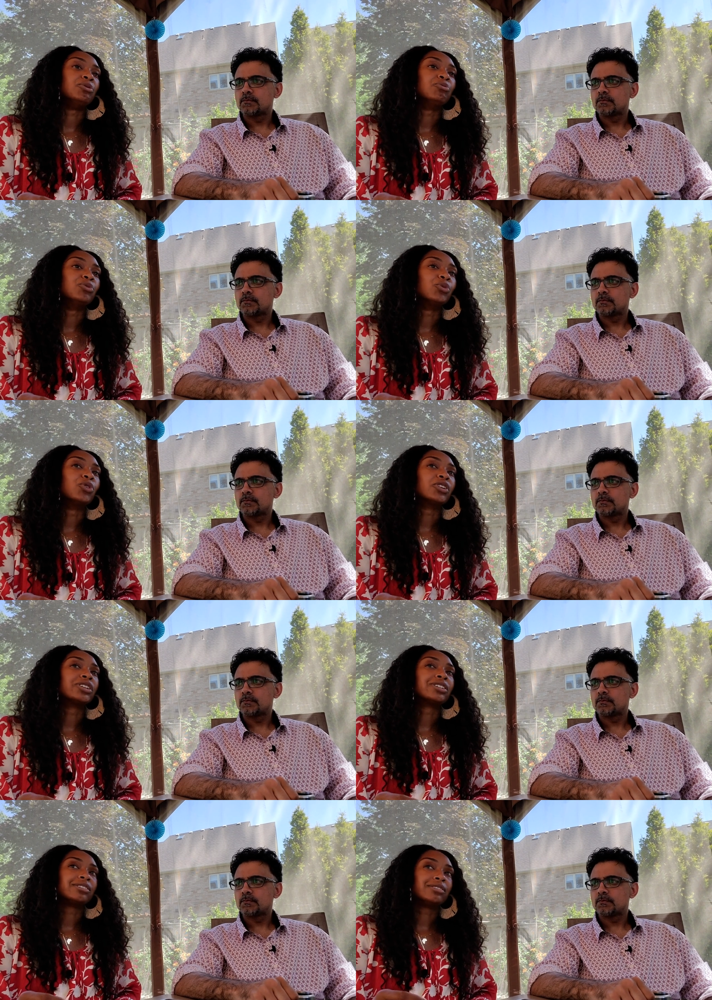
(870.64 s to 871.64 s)
Speaker 1: more
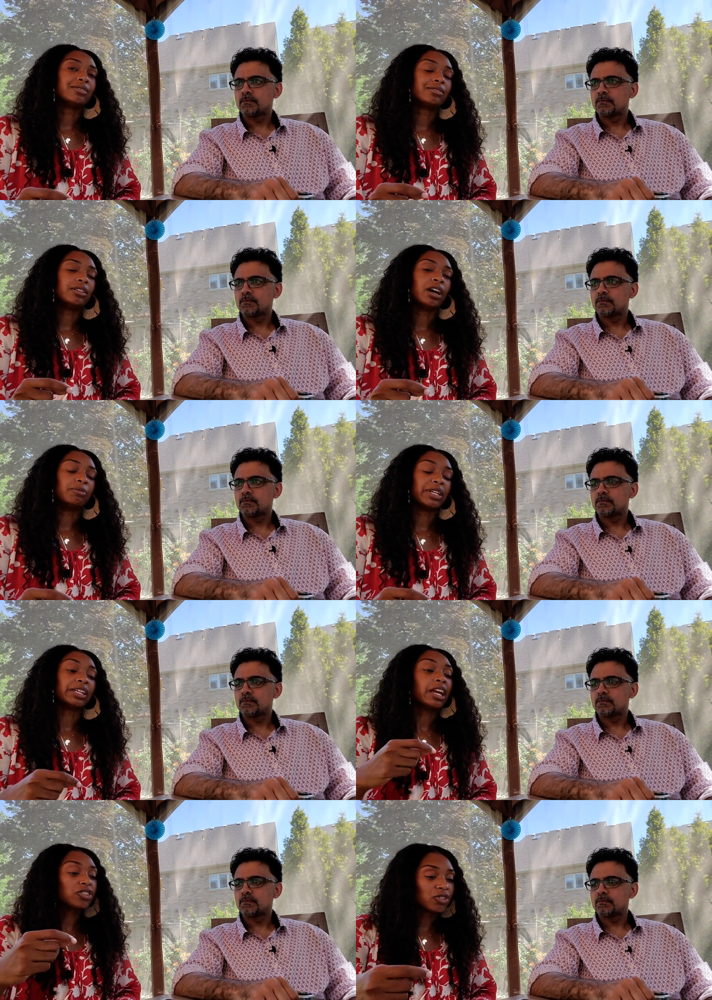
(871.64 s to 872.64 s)
um,
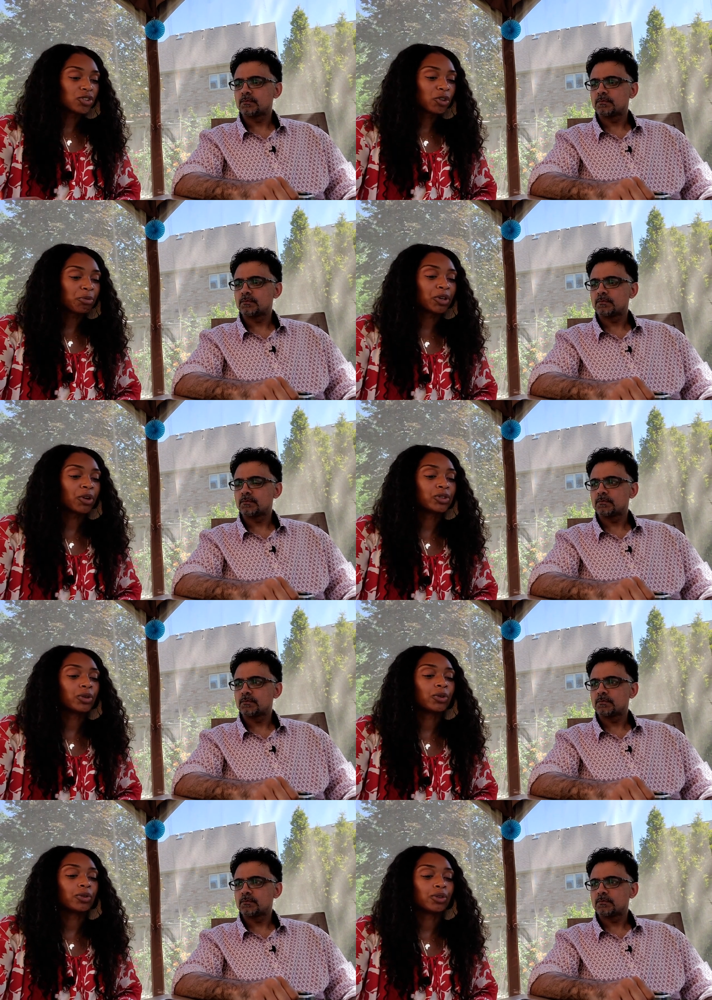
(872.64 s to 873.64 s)
dedication you're showing but
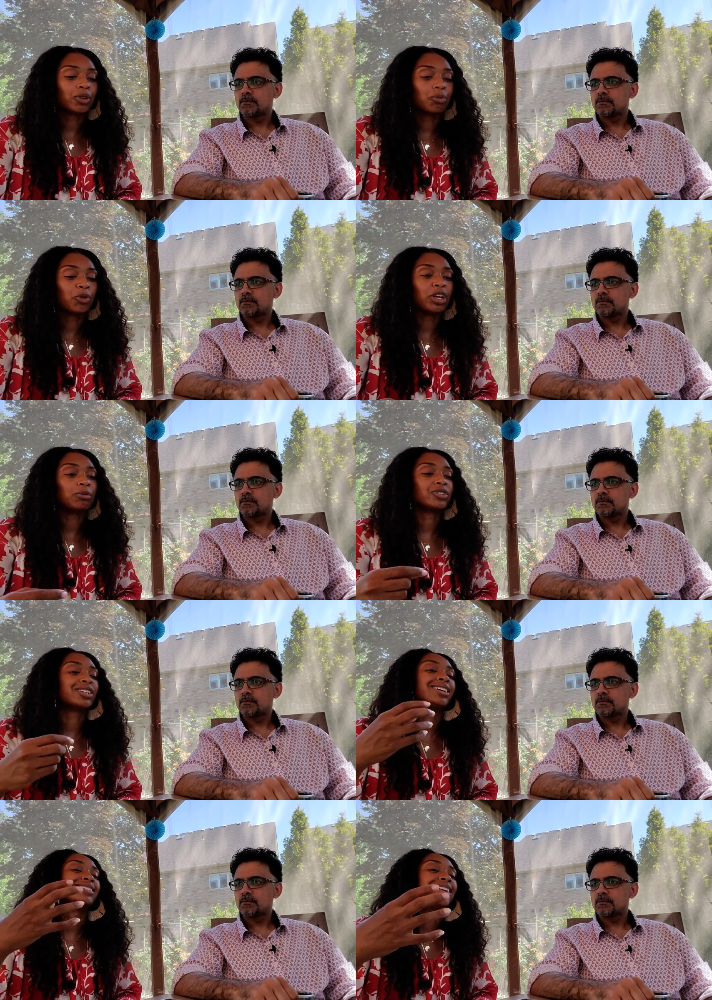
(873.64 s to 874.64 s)
also the more you're able to
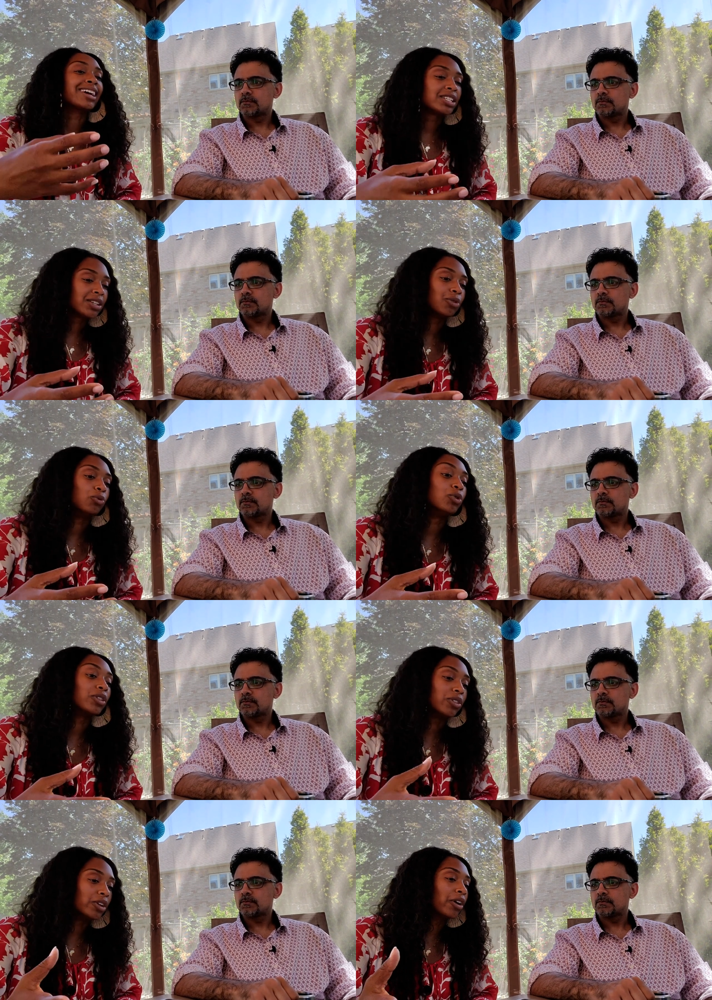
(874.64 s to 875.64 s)
connect
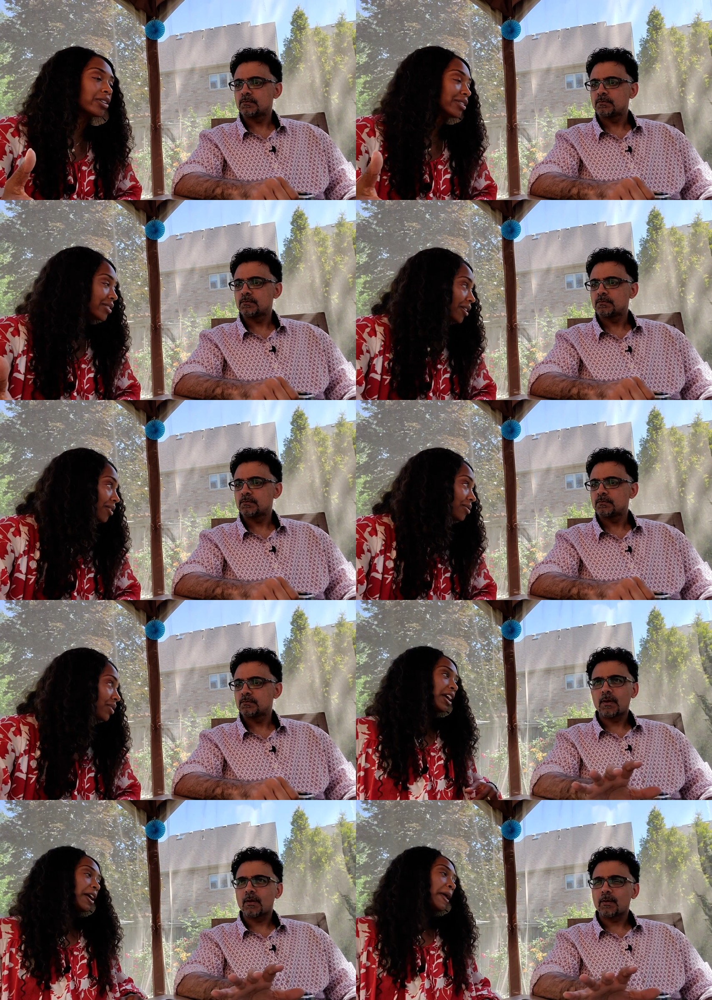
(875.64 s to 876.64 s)
with the art itself
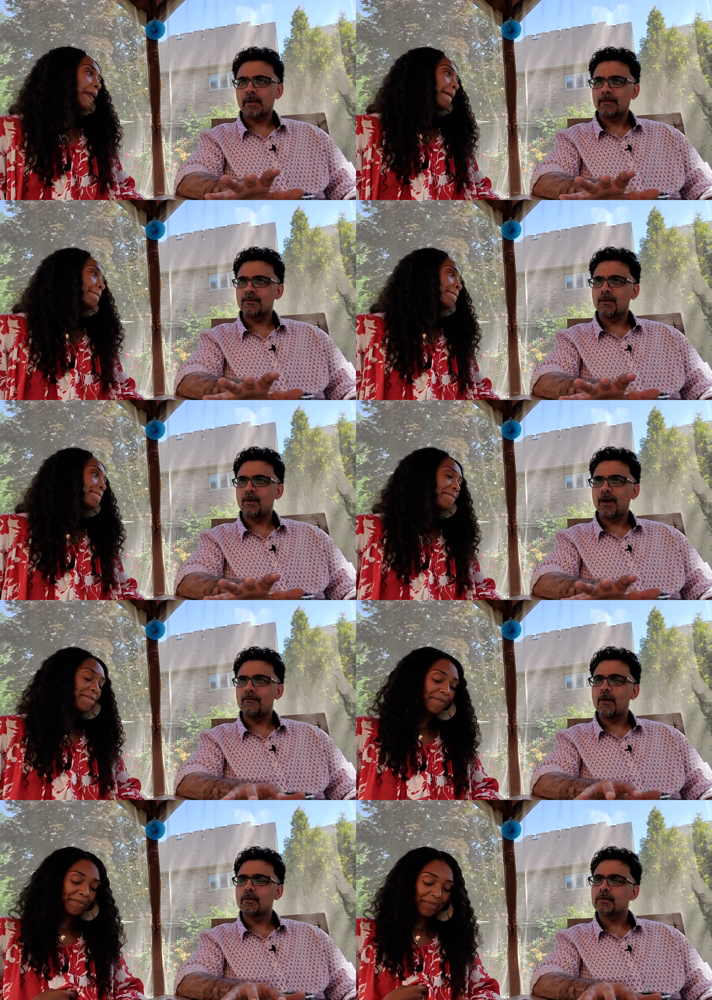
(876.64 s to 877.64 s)
Speaker 2: okay so i've
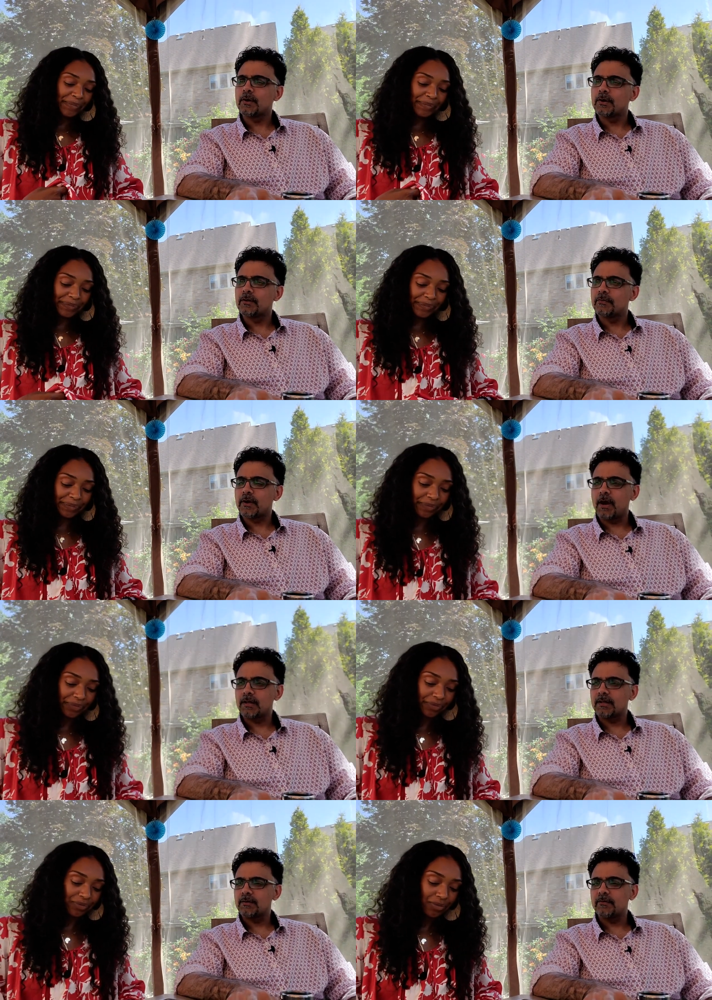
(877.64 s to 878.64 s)
always heard of the
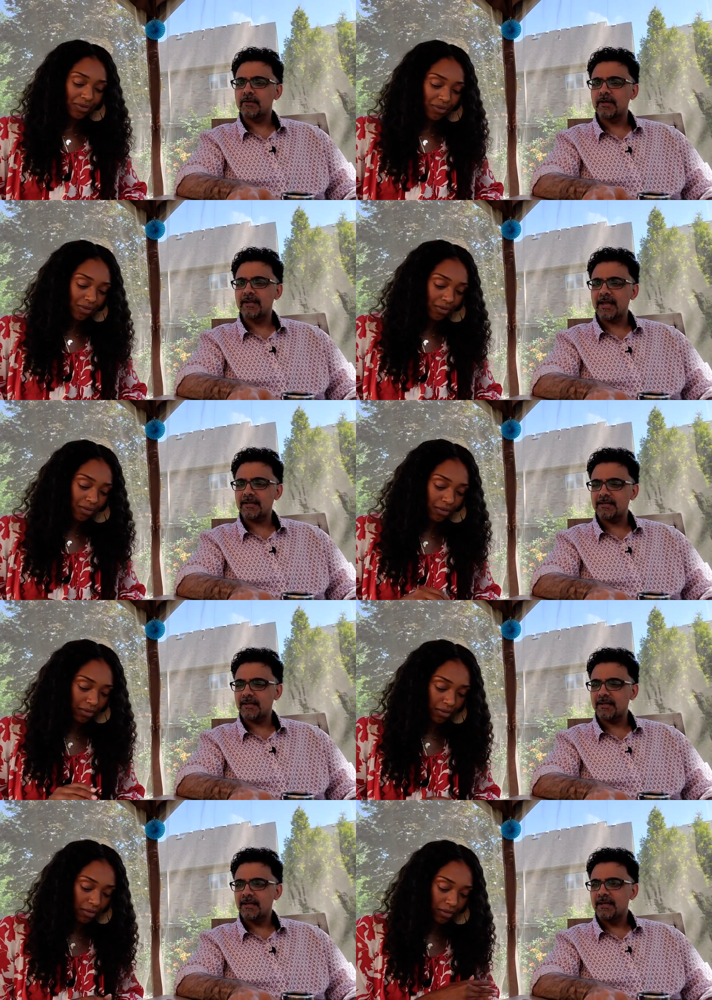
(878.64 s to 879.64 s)
concept of
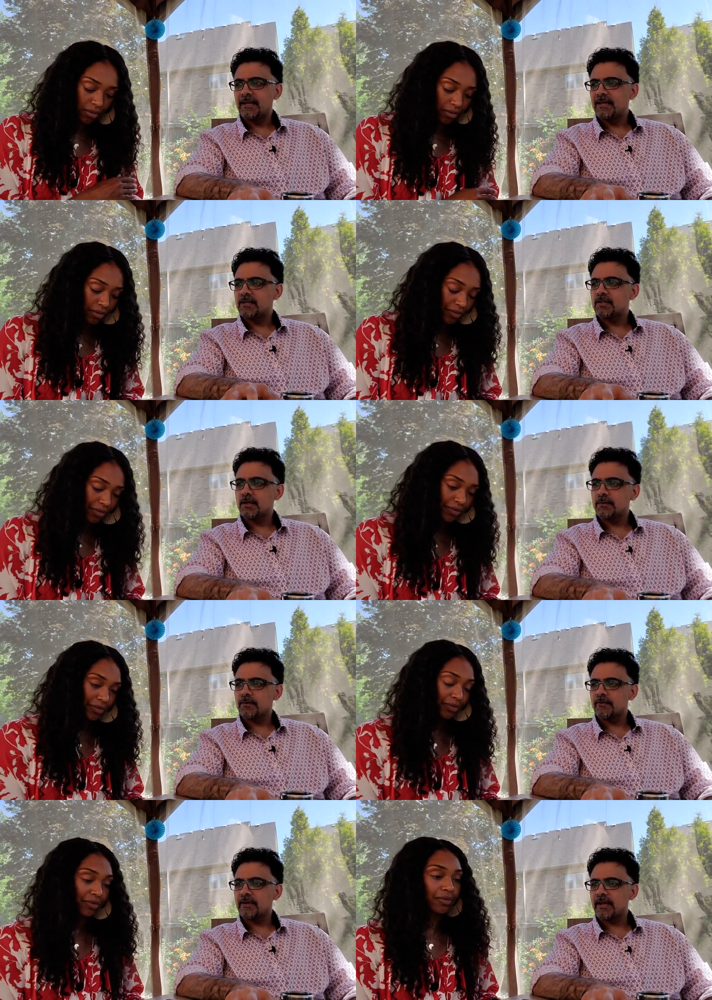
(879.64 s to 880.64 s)
connecting in terms
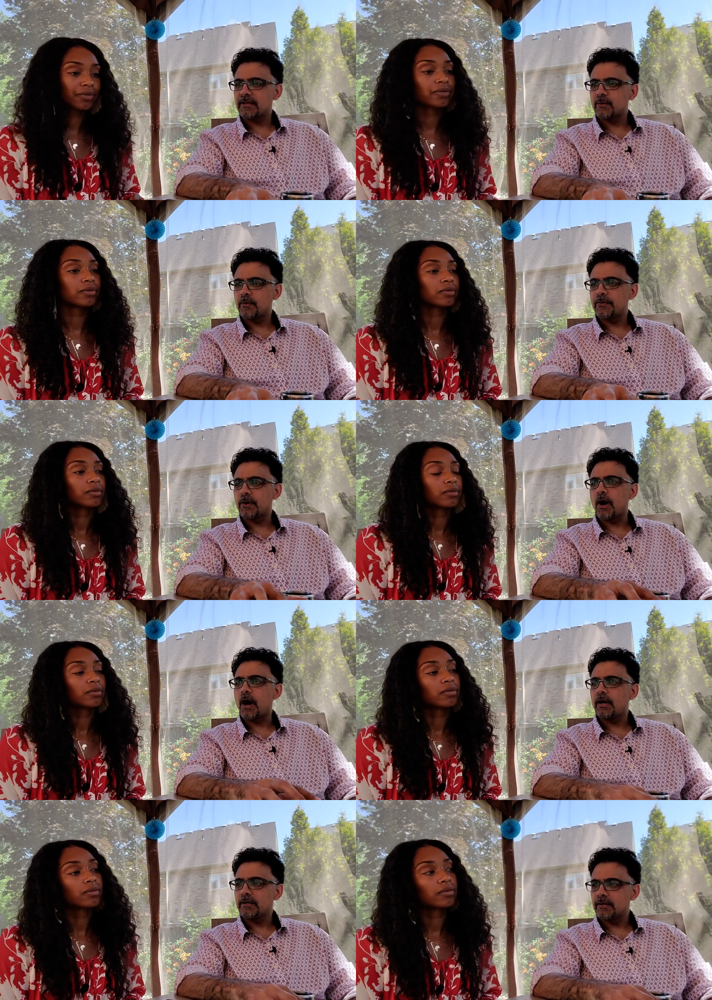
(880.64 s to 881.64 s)
of connecting with your
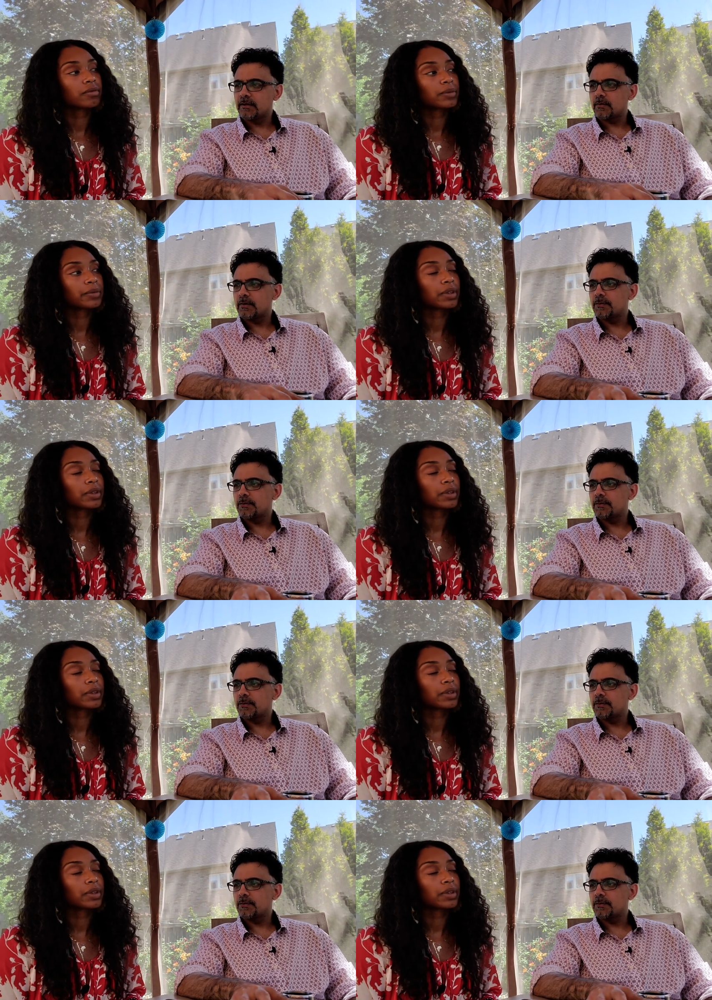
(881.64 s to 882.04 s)
audience when you're